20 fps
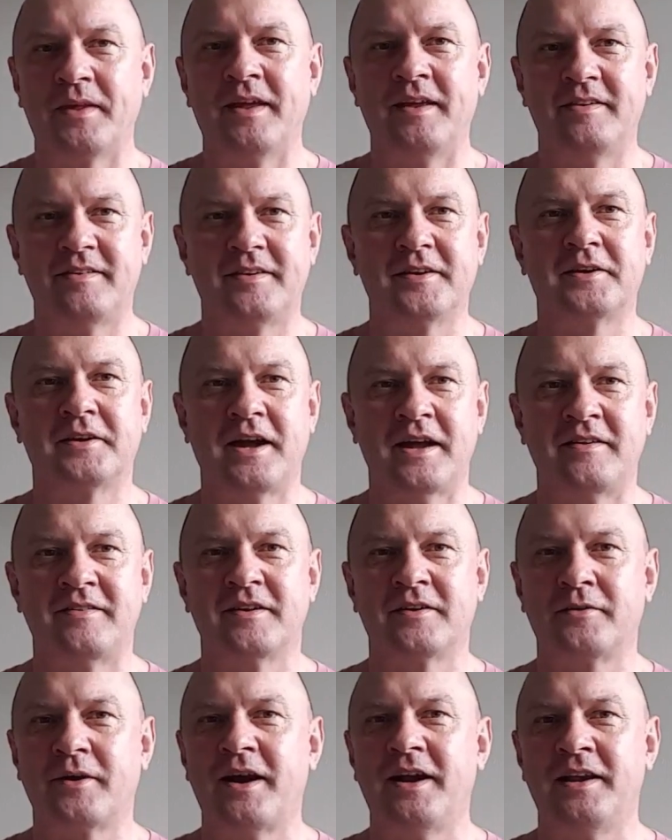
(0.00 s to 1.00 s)
it's
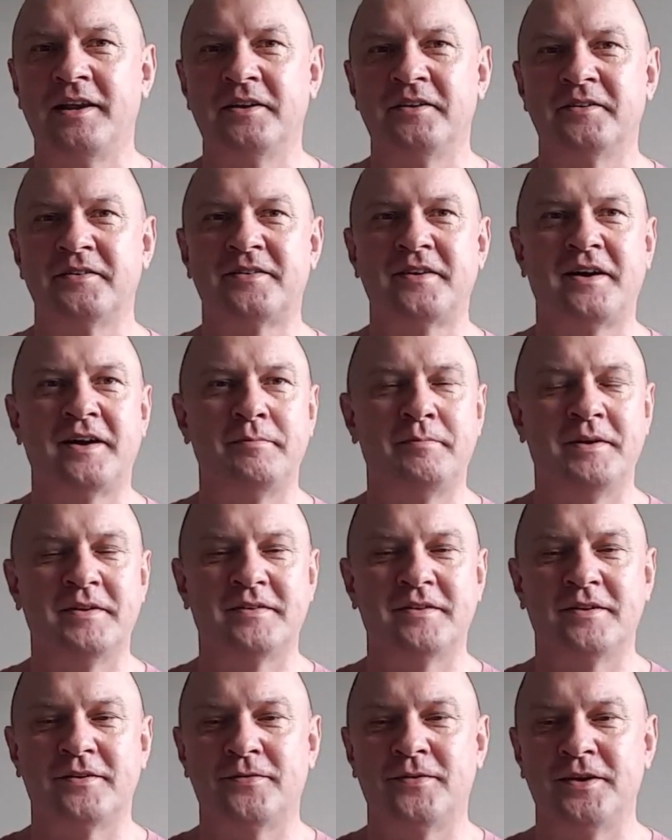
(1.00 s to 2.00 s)
a great little side
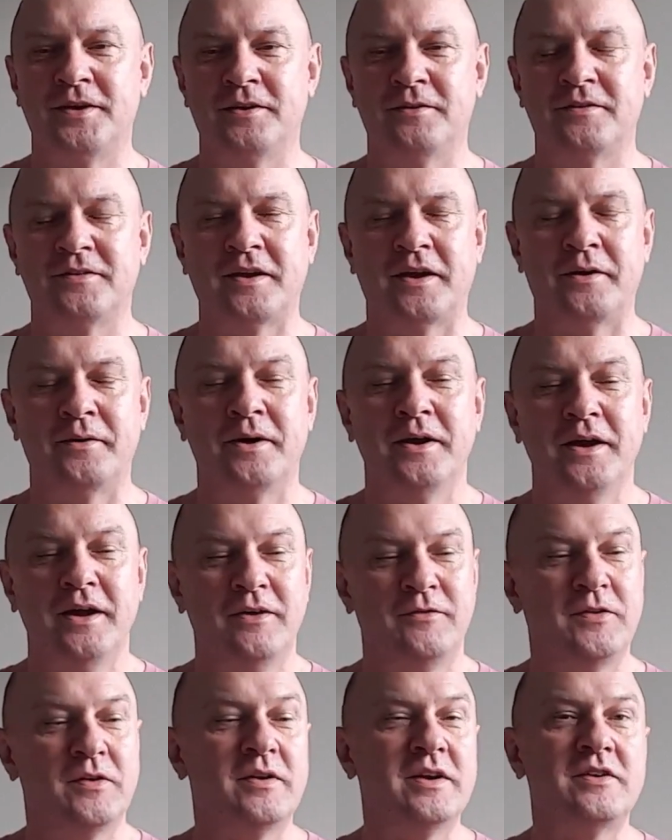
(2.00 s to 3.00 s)
business for you. So
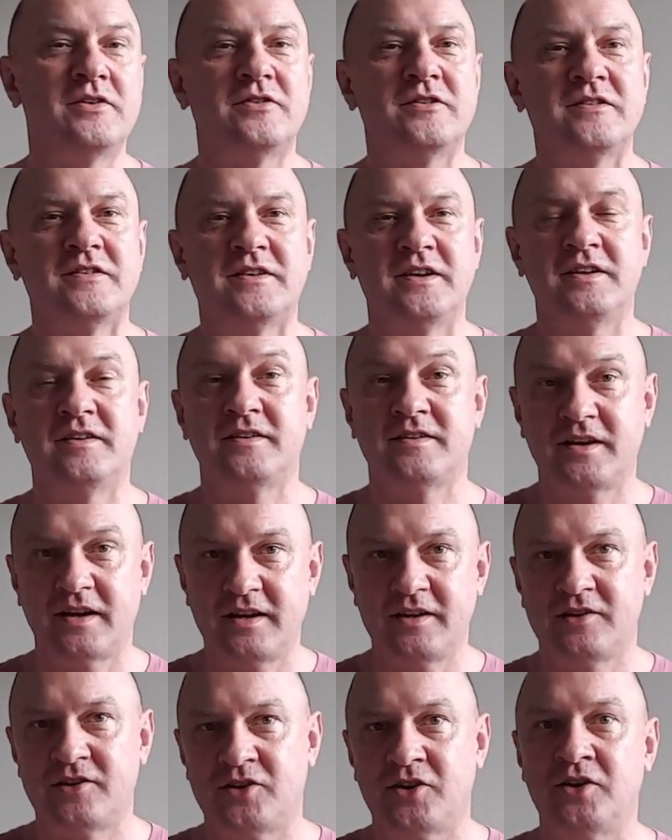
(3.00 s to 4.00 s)
if you're interested,
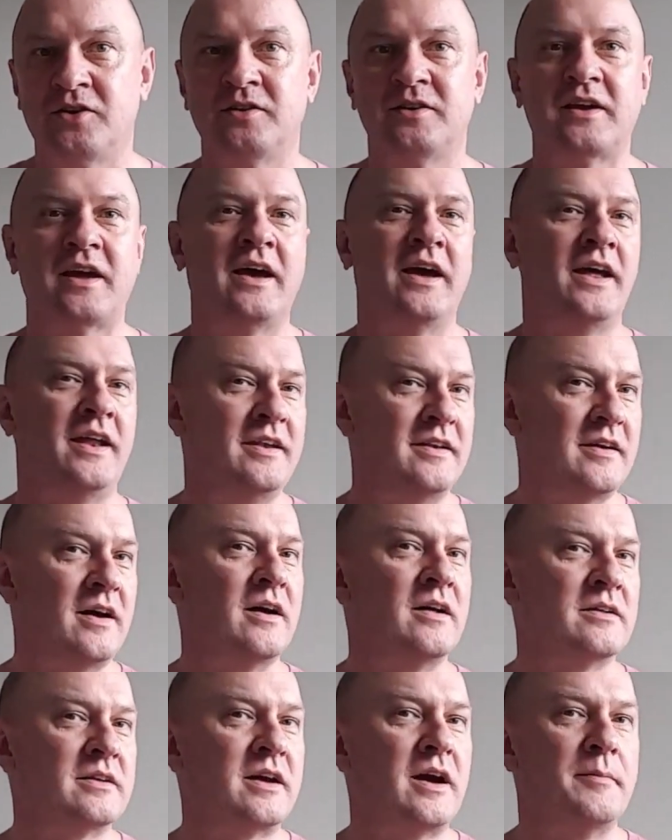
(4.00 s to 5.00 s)
stay tuned, and
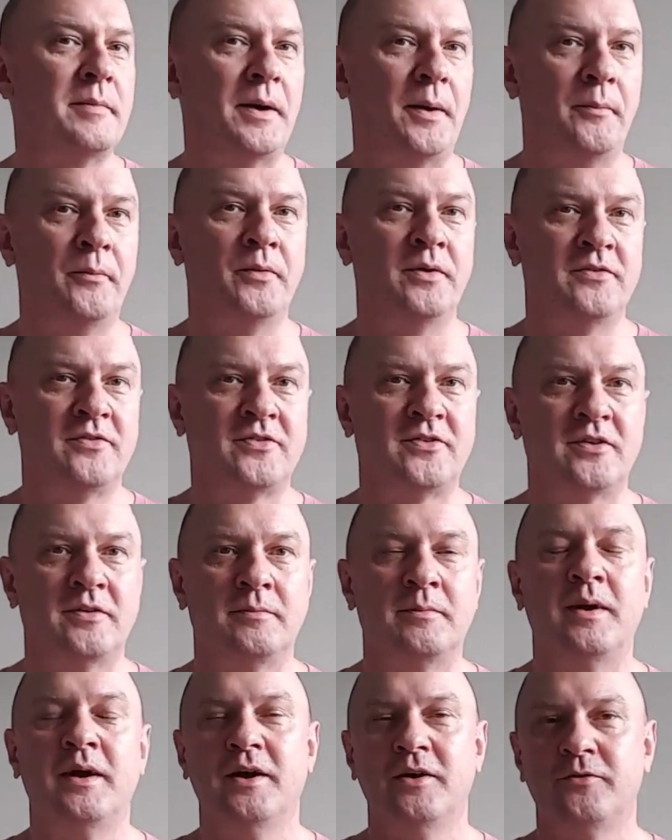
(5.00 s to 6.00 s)
I'll come up with
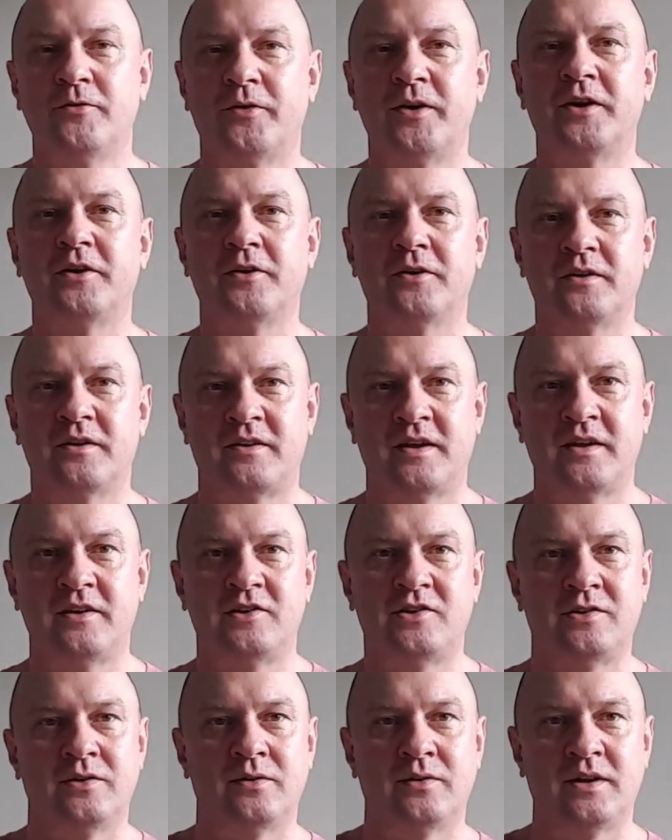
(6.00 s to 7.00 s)
some free
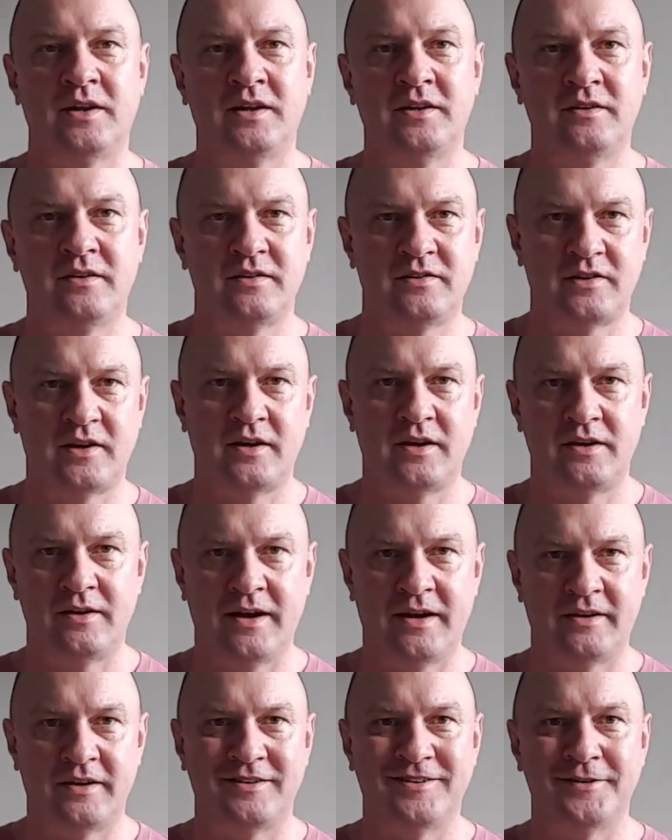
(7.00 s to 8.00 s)
content shortly to show you
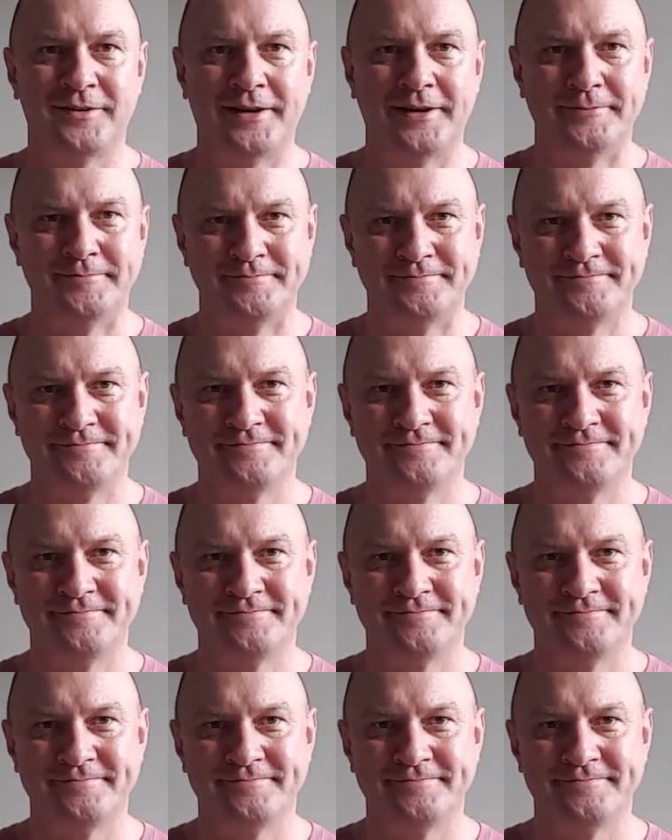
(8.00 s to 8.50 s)
how to do it.